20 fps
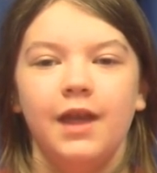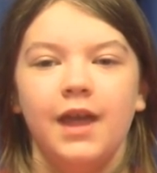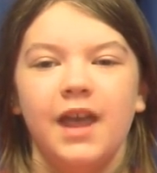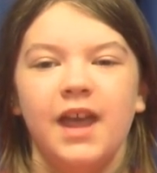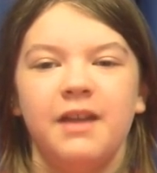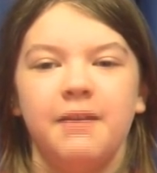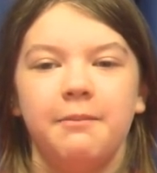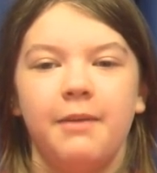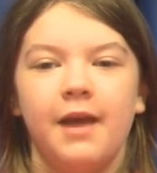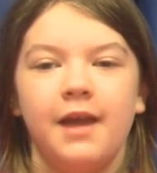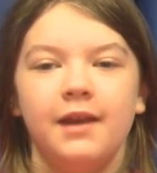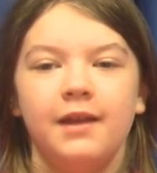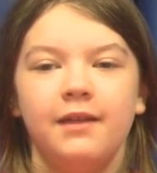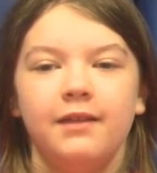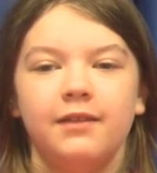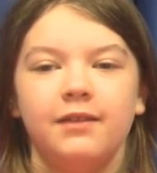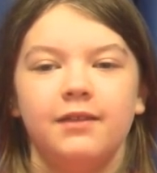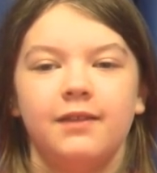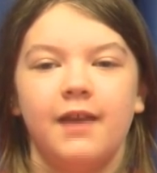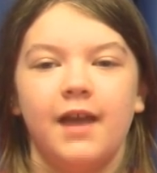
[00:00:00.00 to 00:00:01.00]
and
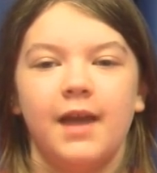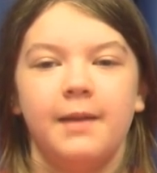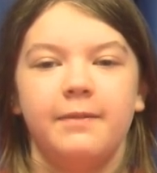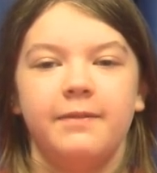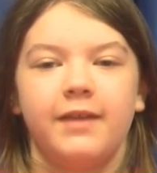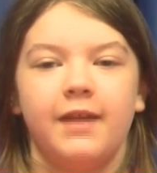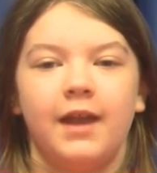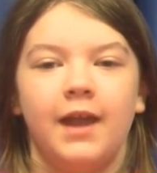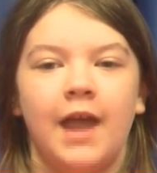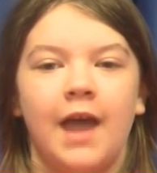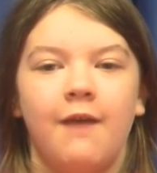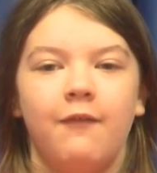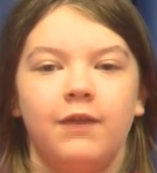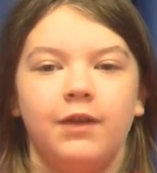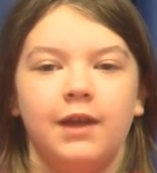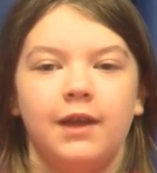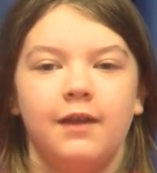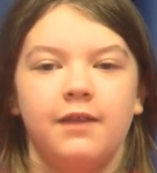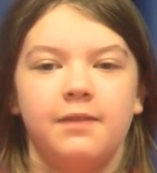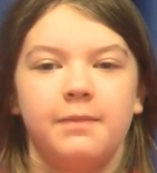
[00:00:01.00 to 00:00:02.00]
pennies and dimes that I
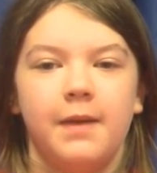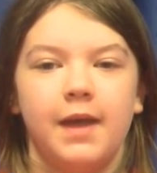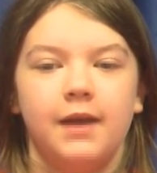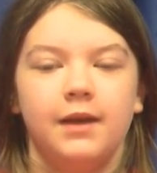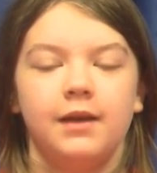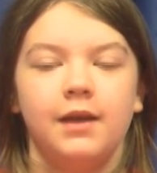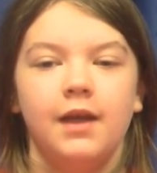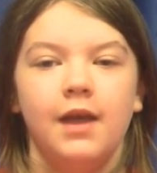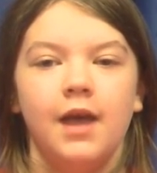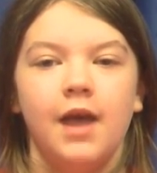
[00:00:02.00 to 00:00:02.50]
haven't yet spent.